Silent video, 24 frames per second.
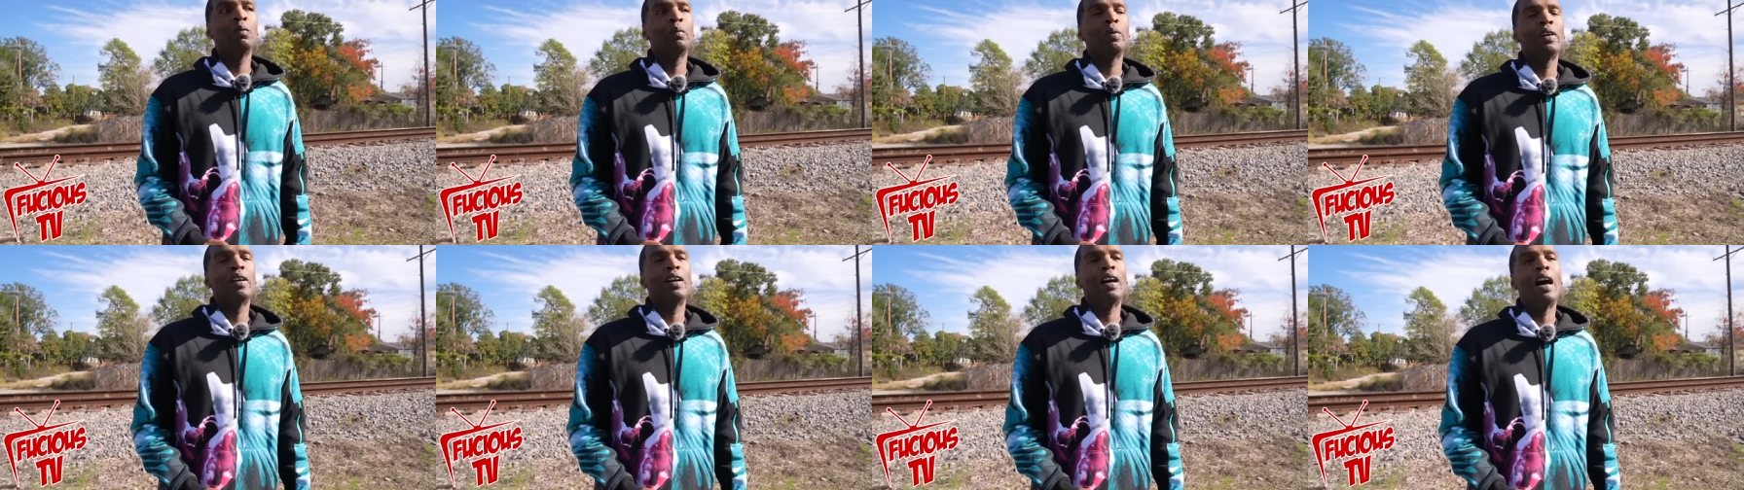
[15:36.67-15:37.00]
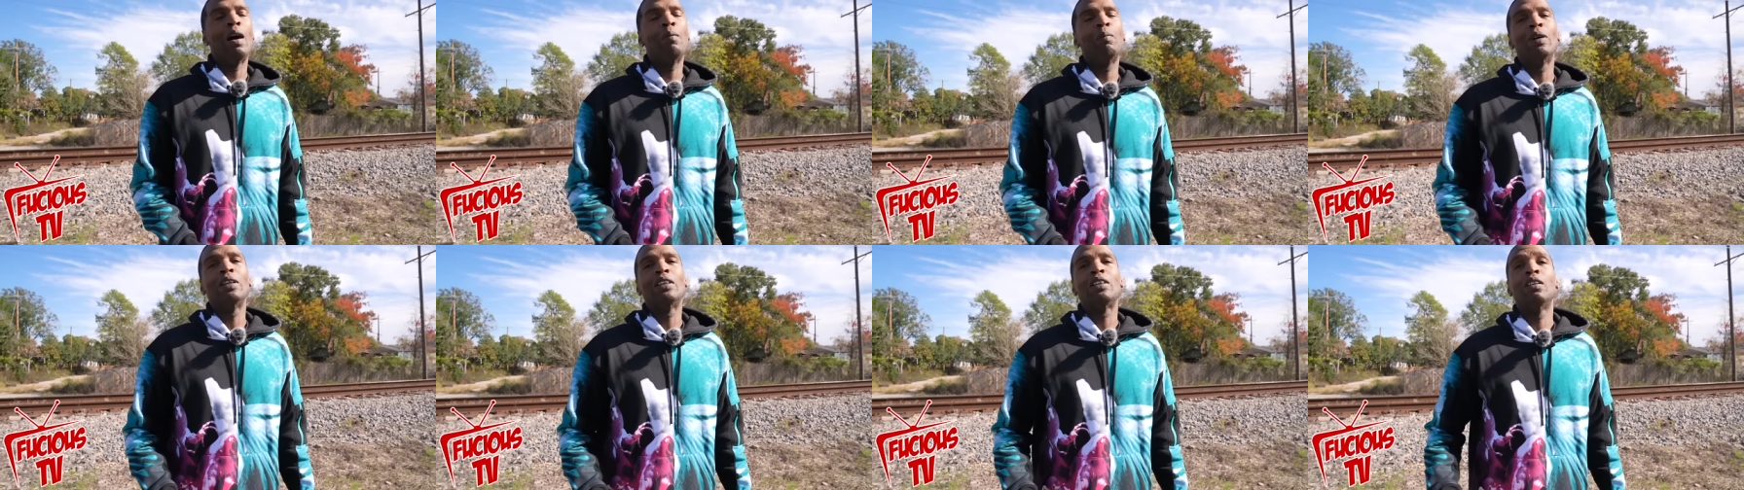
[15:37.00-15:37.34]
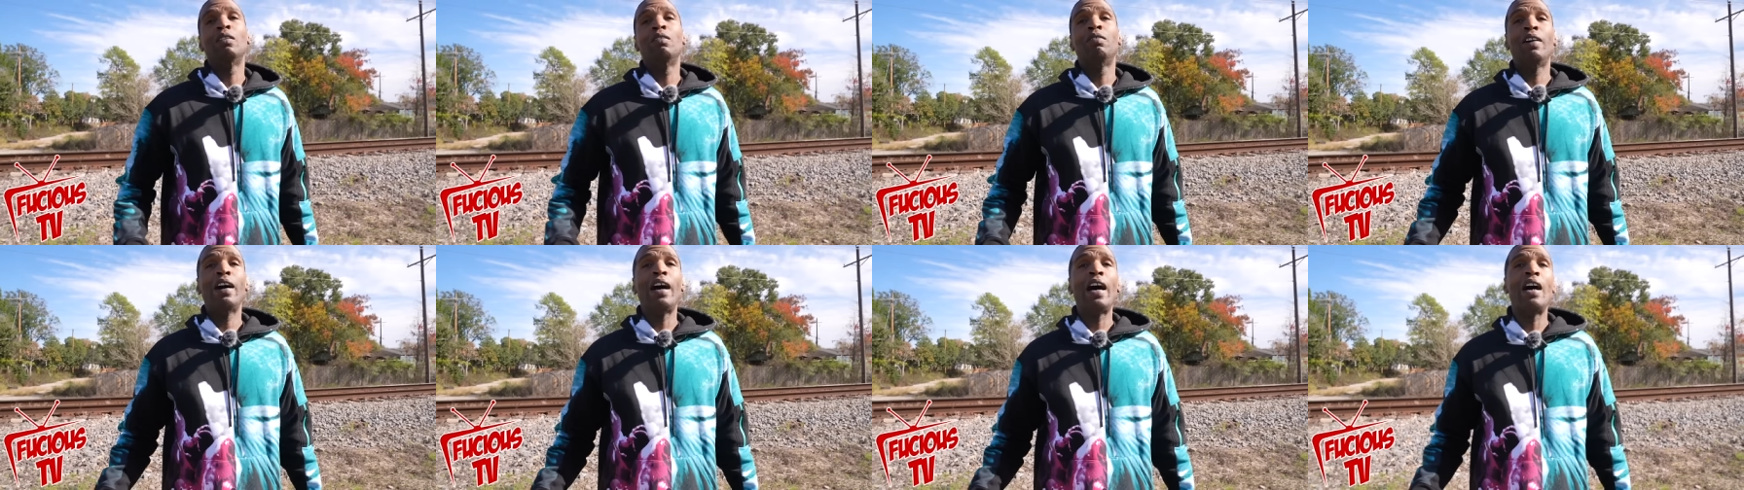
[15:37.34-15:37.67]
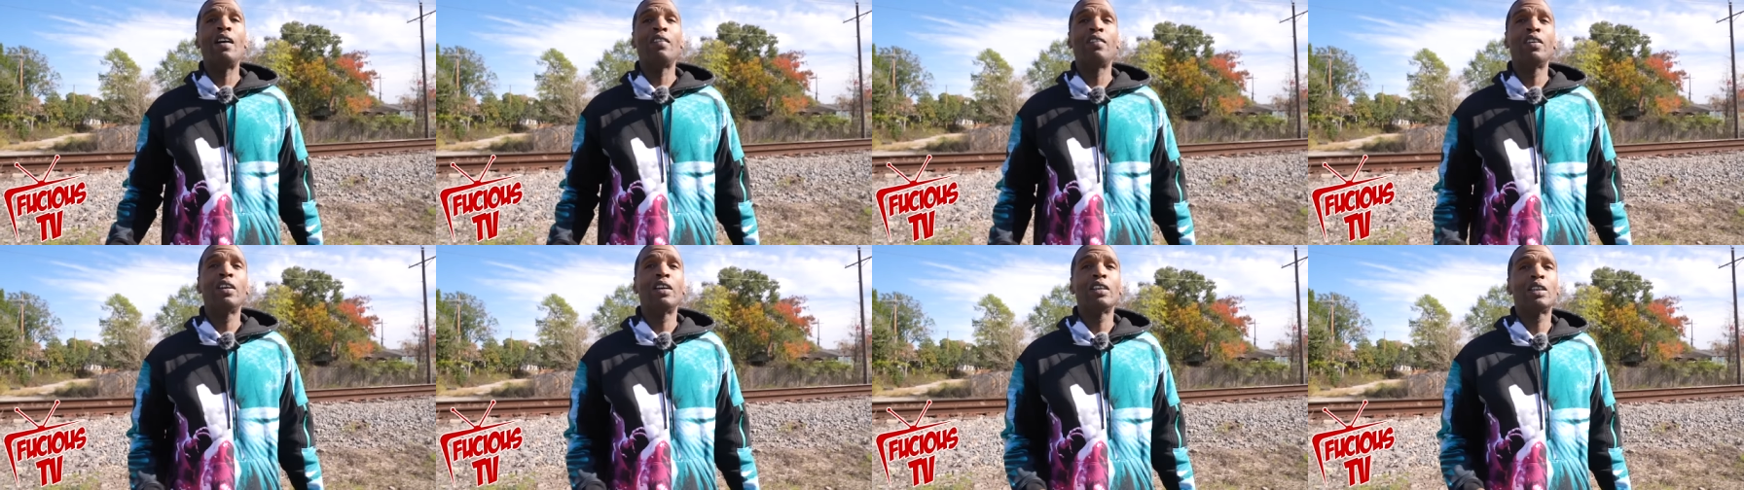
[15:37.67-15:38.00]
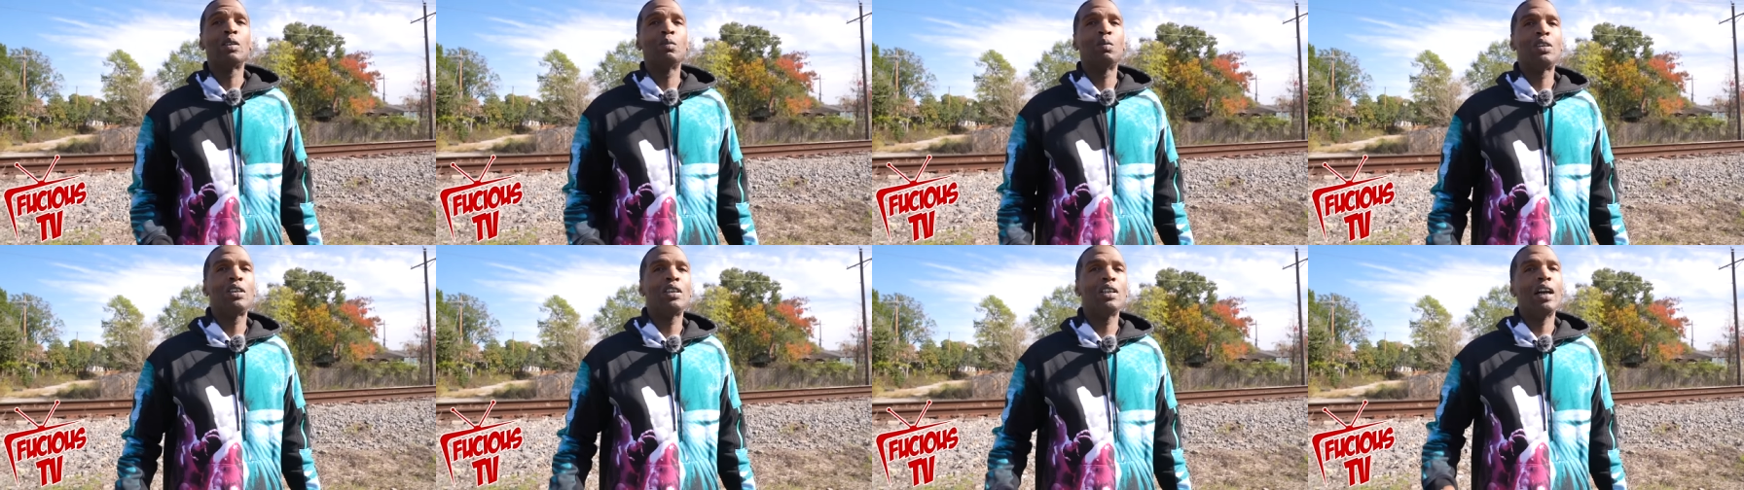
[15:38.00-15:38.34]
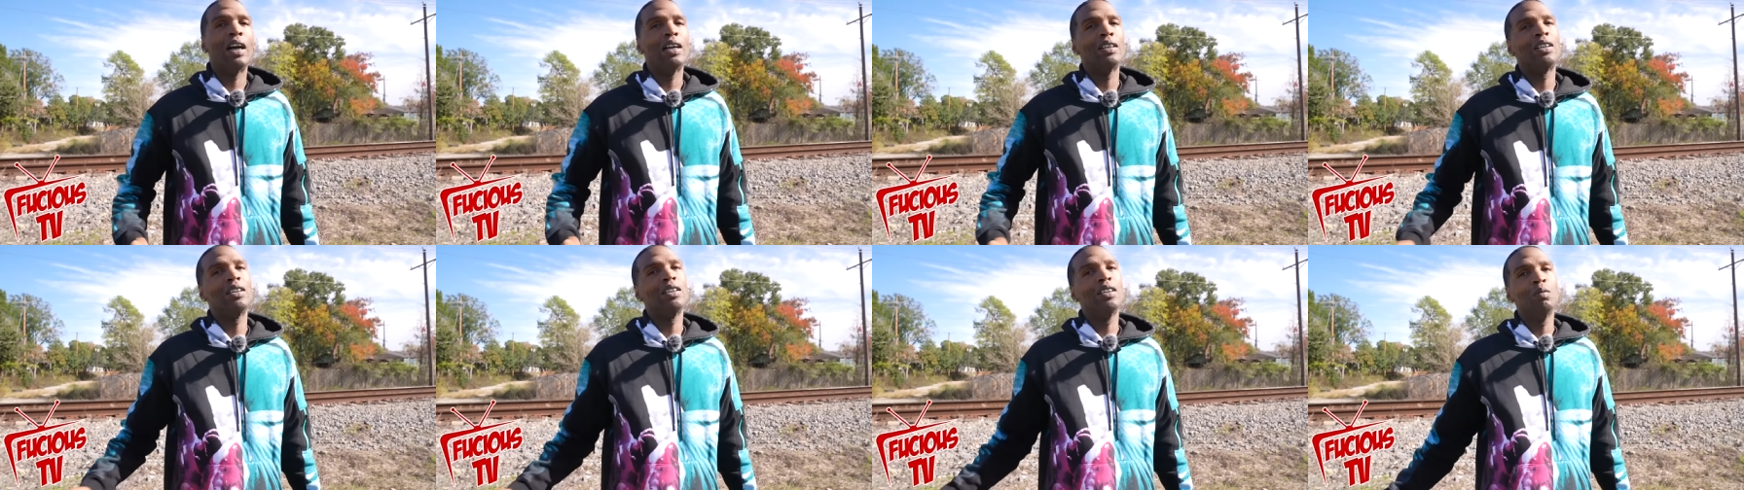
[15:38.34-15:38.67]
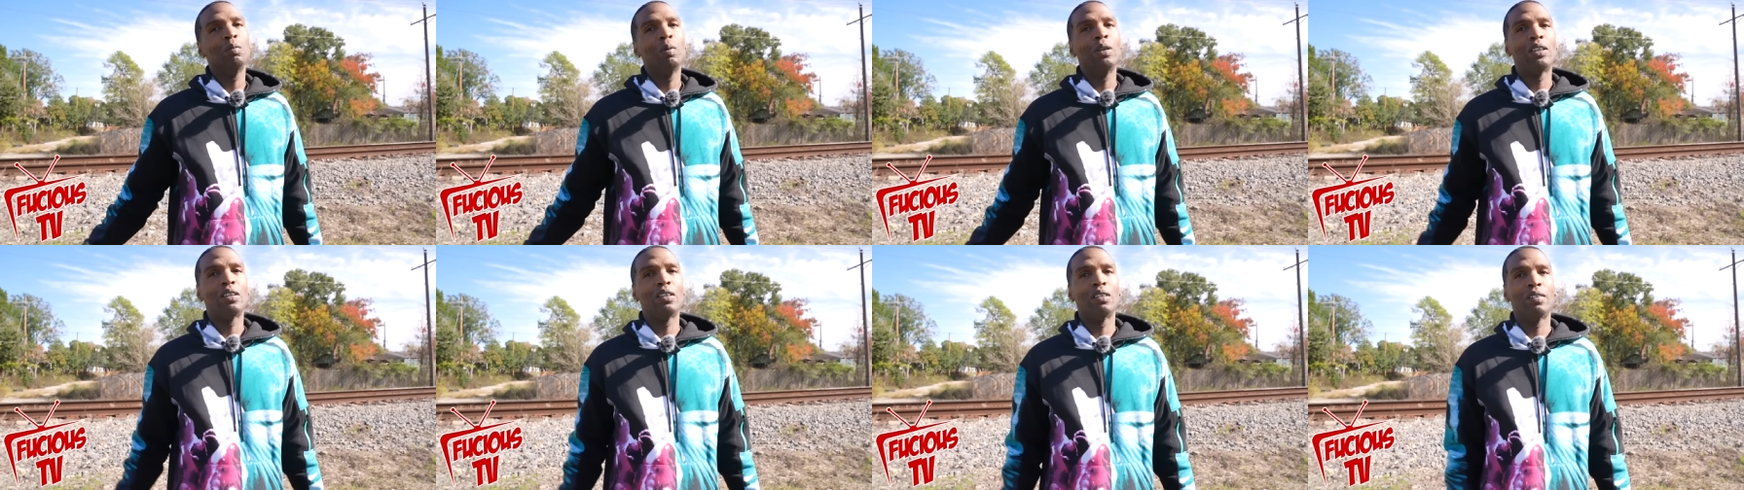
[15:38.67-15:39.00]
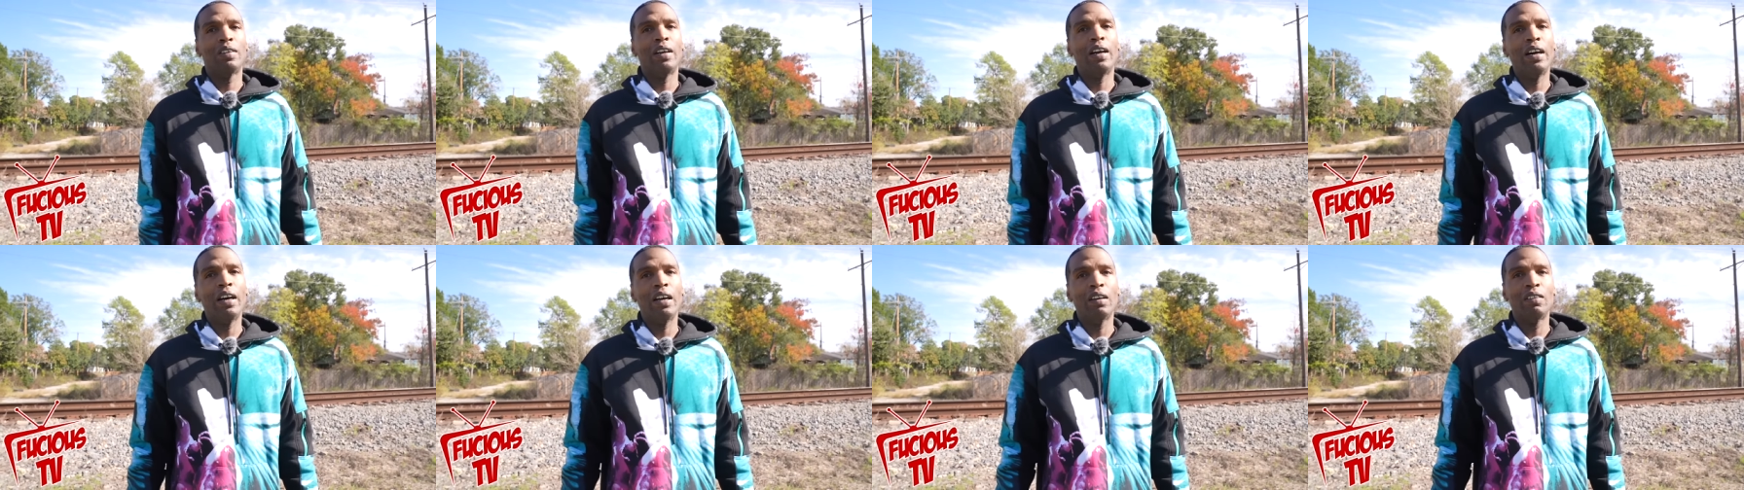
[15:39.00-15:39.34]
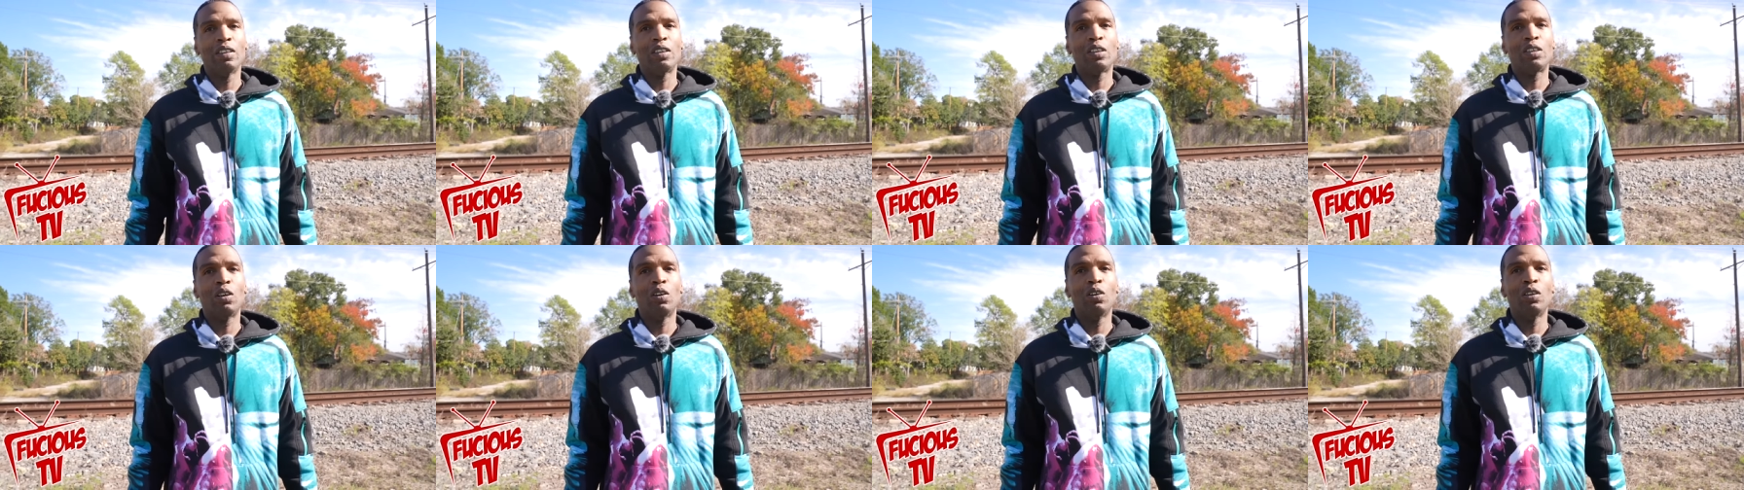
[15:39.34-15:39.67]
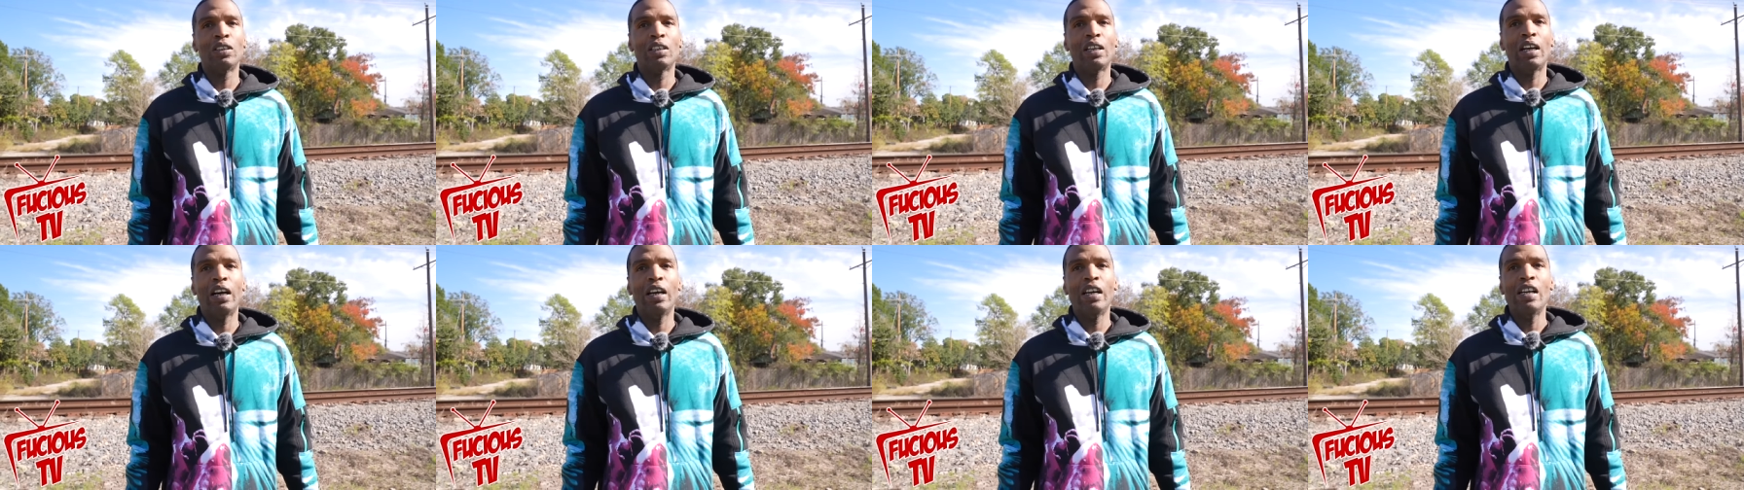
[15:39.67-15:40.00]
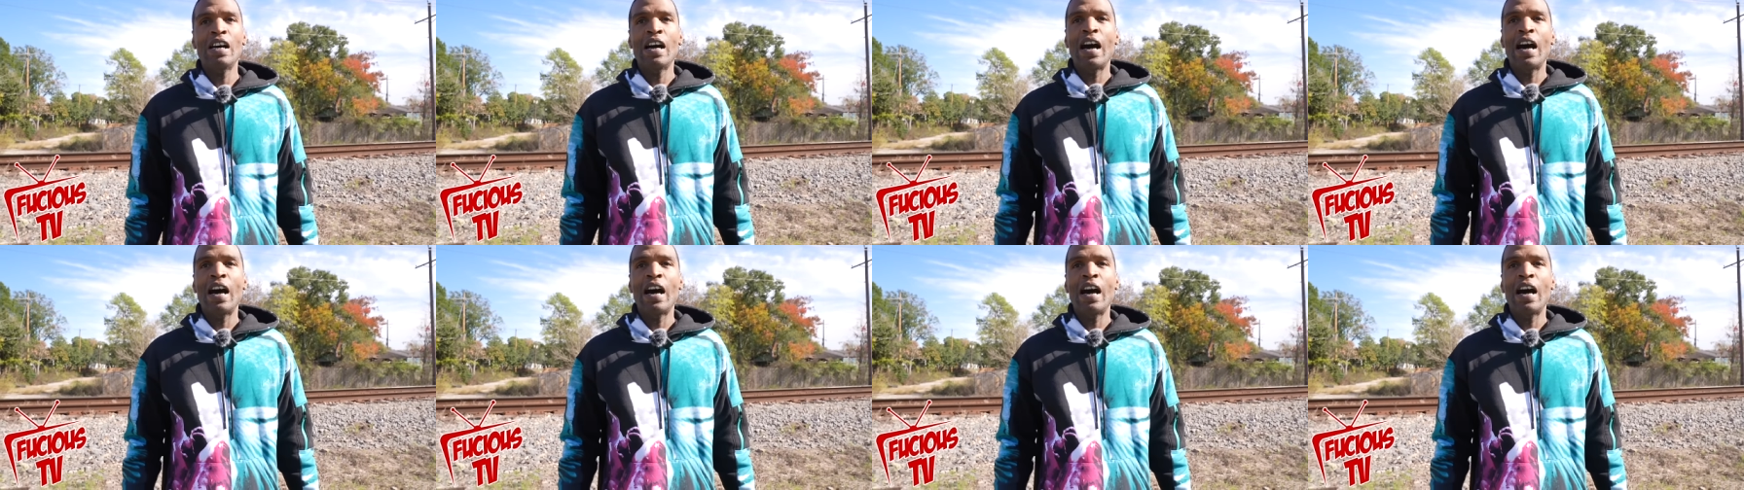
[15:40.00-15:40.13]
but I'm a survivor of some shit I shouldn't be surviving. So it's like,